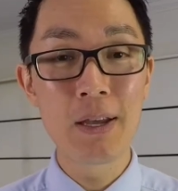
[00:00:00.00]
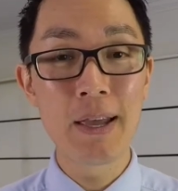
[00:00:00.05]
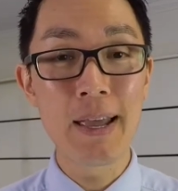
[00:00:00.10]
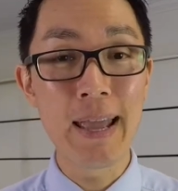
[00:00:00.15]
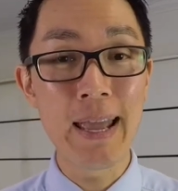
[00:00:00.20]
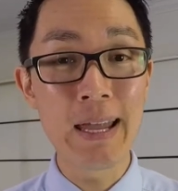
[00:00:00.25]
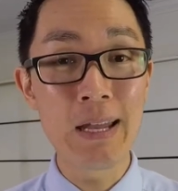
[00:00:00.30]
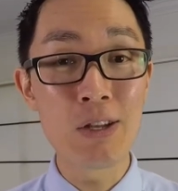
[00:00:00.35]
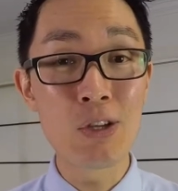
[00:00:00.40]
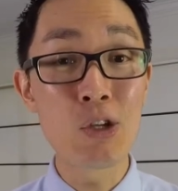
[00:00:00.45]

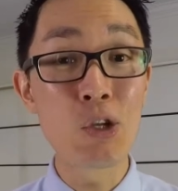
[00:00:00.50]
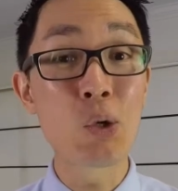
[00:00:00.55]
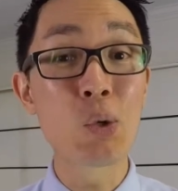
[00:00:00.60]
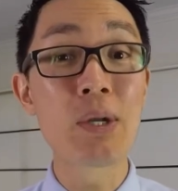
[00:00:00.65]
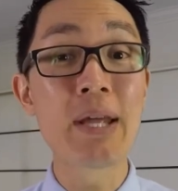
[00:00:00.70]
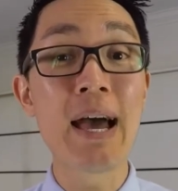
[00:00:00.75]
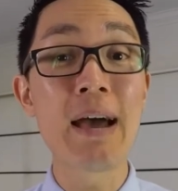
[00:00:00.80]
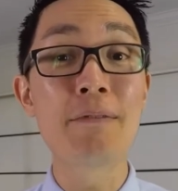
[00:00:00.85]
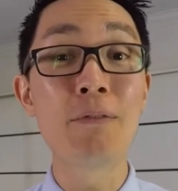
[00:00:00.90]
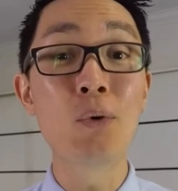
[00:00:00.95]
And you could
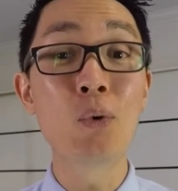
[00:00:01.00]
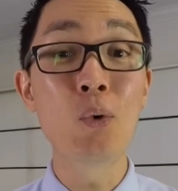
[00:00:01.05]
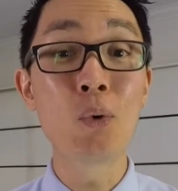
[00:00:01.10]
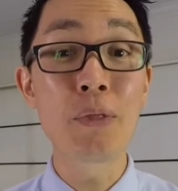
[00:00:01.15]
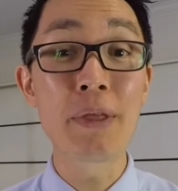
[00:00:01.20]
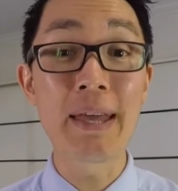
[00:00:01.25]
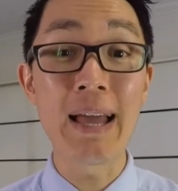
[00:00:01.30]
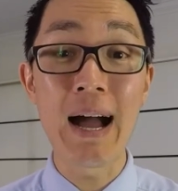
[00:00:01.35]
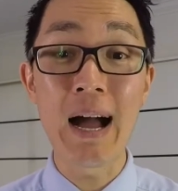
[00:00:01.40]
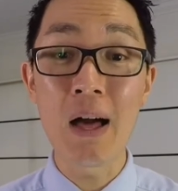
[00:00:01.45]
have all
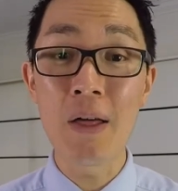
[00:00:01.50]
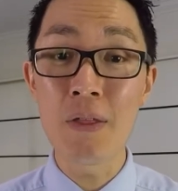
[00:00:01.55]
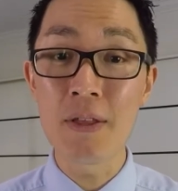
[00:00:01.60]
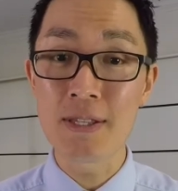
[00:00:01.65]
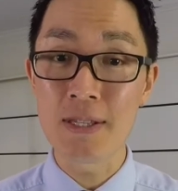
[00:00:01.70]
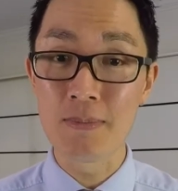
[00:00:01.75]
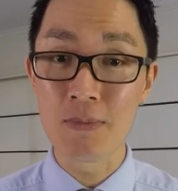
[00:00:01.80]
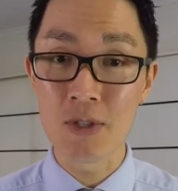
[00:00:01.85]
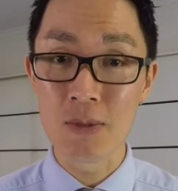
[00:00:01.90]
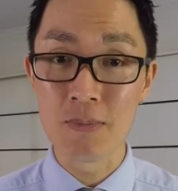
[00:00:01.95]
the other
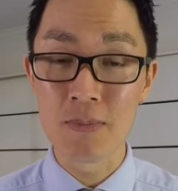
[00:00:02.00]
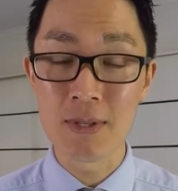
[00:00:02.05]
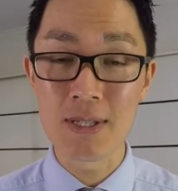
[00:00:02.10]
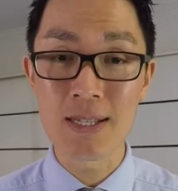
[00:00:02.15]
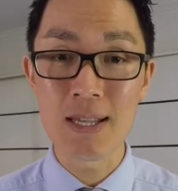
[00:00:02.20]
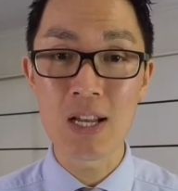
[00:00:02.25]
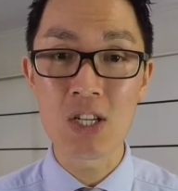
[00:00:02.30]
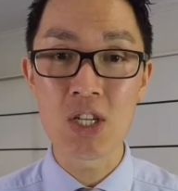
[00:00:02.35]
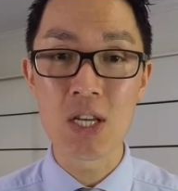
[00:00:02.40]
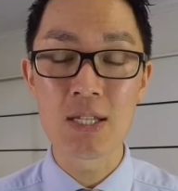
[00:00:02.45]
symptoms,
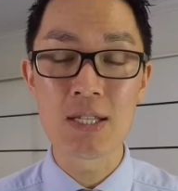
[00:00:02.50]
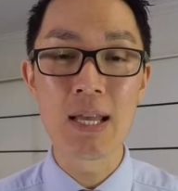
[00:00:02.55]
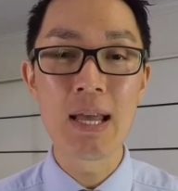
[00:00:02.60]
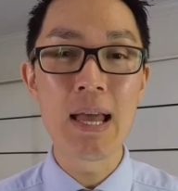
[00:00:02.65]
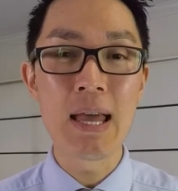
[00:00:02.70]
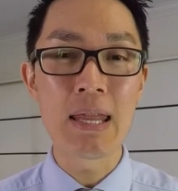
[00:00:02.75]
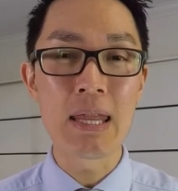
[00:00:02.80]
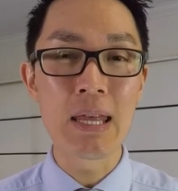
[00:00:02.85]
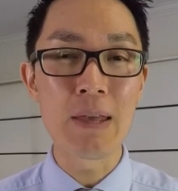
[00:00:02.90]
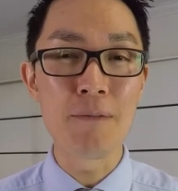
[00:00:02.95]
such as
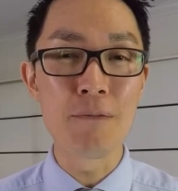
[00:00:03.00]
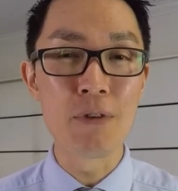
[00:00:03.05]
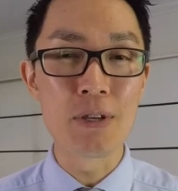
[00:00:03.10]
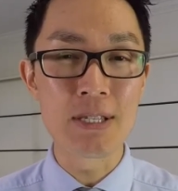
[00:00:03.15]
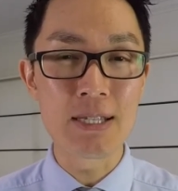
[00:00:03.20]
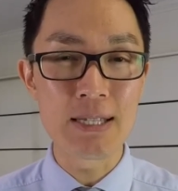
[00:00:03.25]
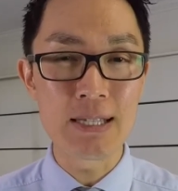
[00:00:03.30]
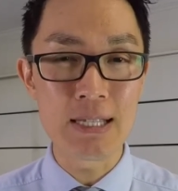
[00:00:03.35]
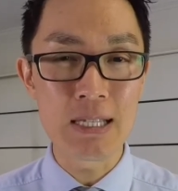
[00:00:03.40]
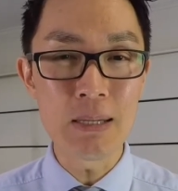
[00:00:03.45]
the
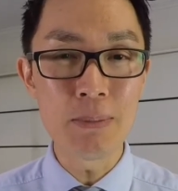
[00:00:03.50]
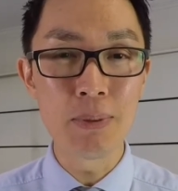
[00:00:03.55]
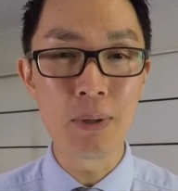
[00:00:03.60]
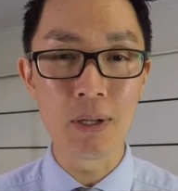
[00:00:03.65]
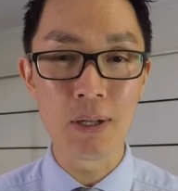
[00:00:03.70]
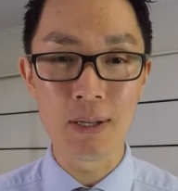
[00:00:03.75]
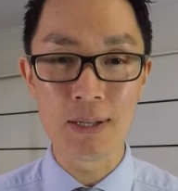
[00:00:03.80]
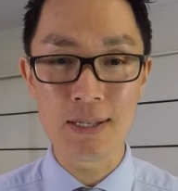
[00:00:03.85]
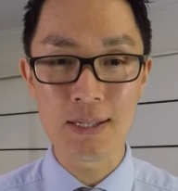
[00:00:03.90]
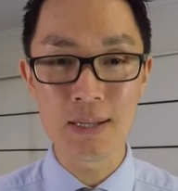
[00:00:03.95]

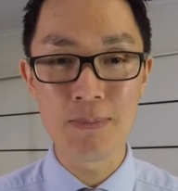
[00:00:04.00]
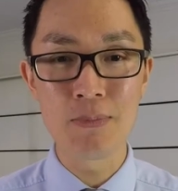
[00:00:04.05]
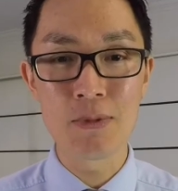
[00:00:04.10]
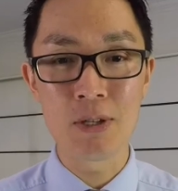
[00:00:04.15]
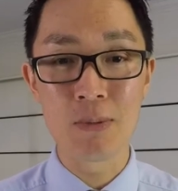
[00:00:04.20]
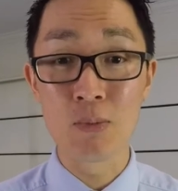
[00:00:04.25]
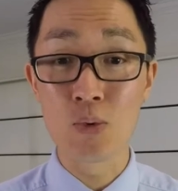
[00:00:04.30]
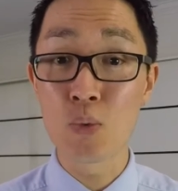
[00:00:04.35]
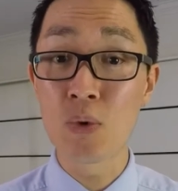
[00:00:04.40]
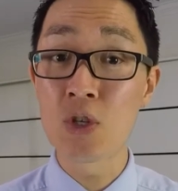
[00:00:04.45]
vestibular
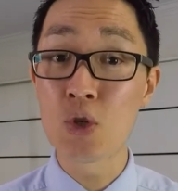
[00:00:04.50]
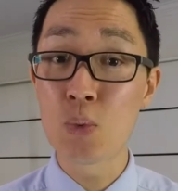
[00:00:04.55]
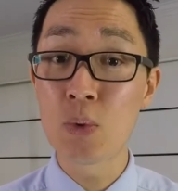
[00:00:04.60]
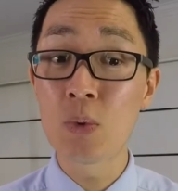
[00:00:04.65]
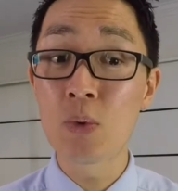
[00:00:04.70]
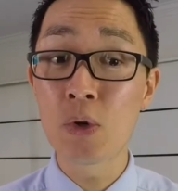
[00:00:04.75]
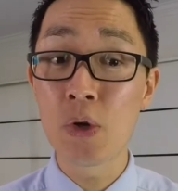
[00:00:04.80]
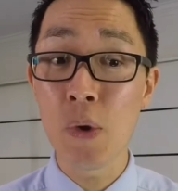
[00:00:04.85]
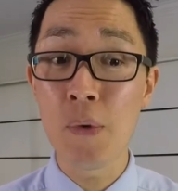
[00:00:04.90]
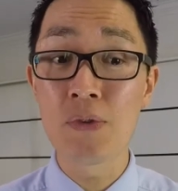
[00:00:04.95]
symptoms, which we
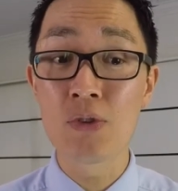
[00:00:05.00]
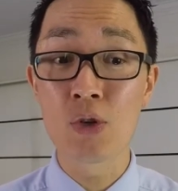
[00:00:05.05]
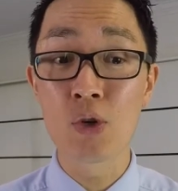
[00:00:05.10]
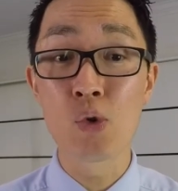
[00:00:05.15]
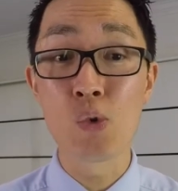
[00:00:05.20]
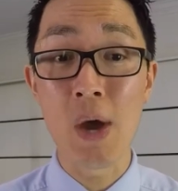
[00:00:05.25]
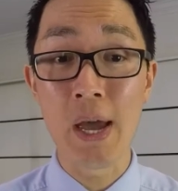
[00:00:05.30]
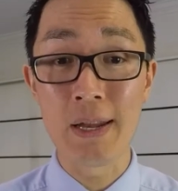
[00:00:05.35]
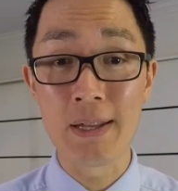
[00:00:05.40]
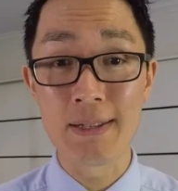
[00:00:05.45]
will go into
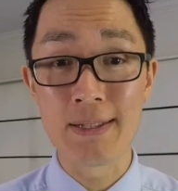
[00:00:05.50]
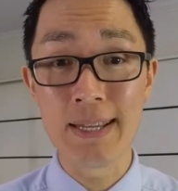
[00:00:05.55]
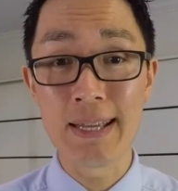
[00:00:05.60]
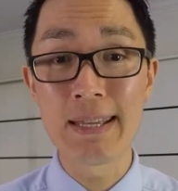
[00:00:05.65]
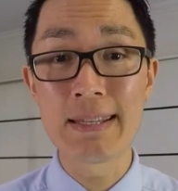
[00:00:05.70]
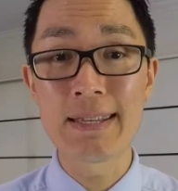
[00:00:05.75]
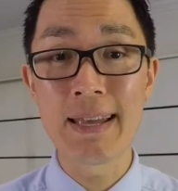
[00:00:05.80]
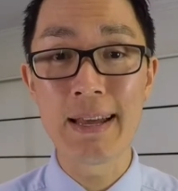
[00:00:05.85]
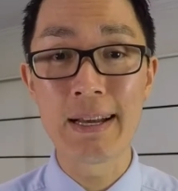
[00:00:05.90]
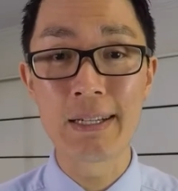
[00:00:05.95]
greater
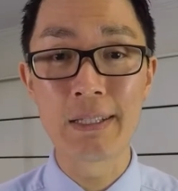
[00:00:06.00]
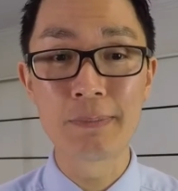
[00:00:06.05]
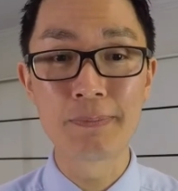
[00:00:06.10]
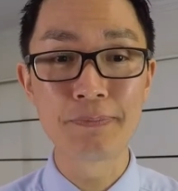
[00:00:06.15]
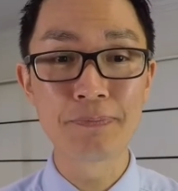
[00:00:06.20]
detail.